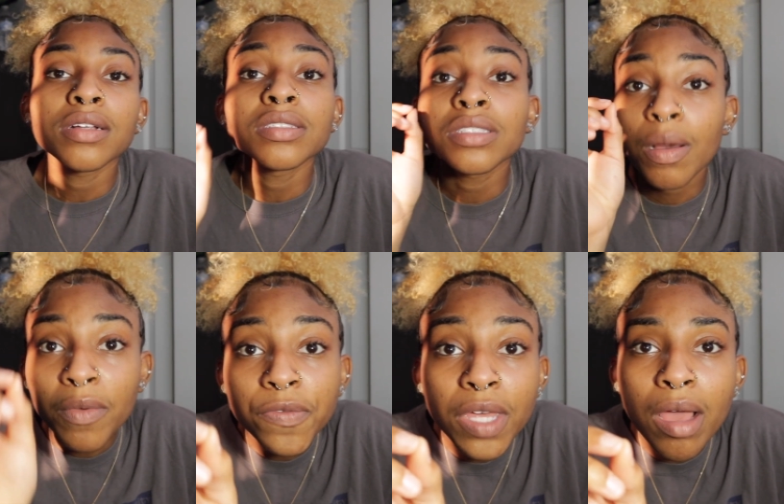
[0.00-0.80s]
And some
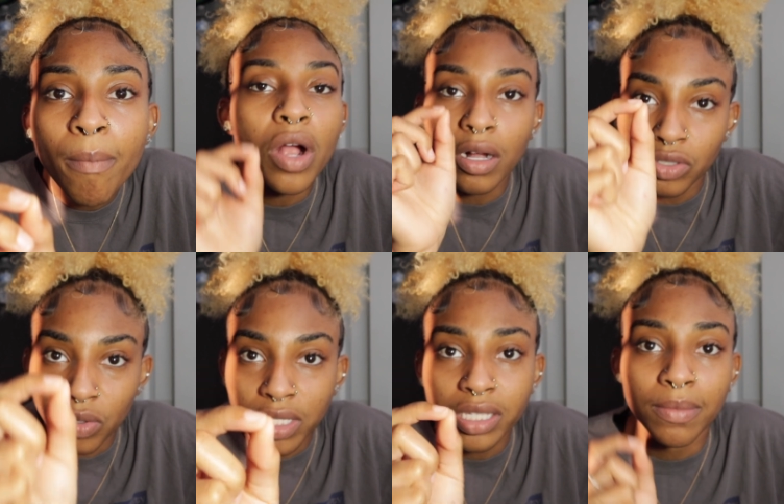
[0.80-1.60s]
of them are
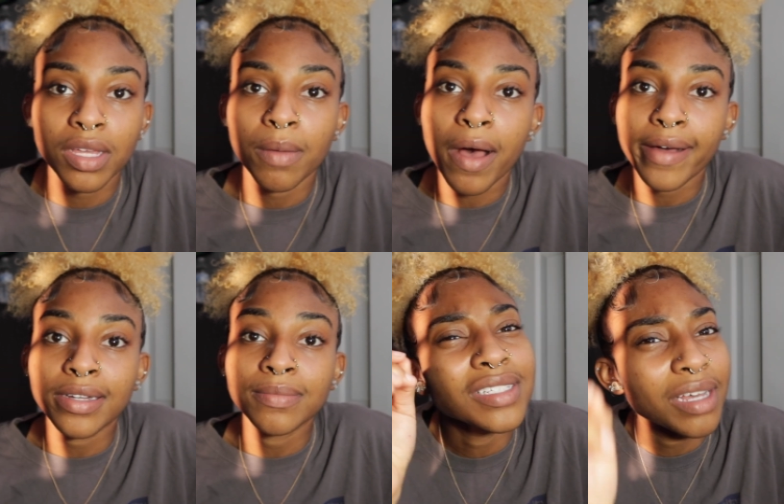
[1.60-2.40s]
doing something about
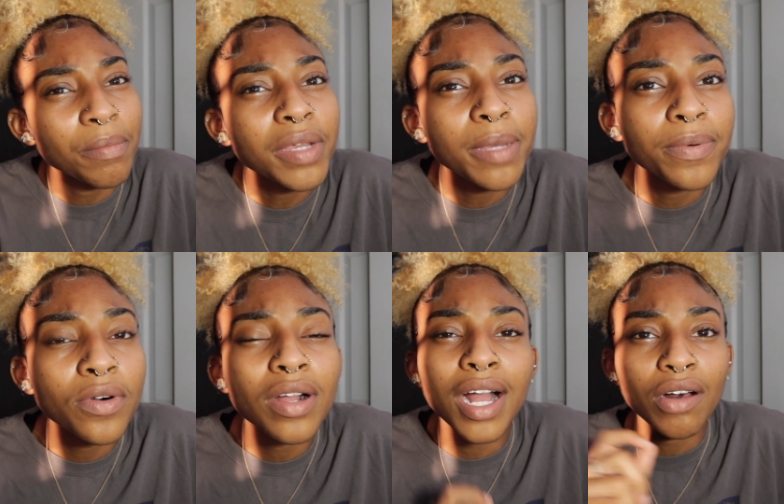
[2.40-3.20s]
it. Some people
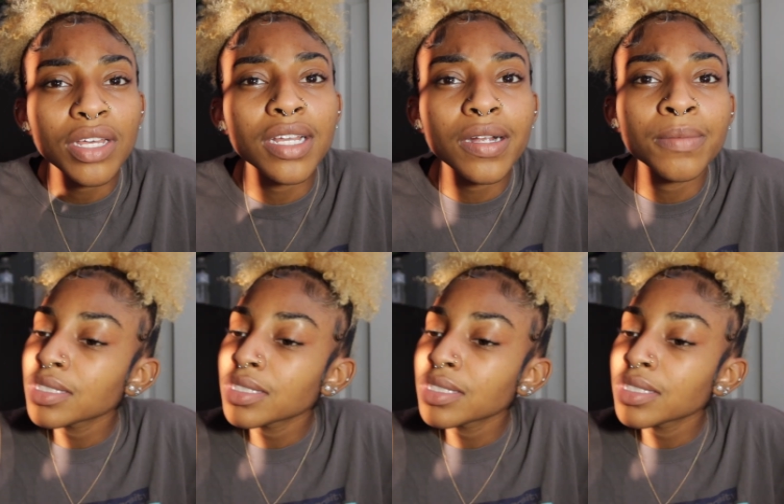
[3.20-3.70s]
are out here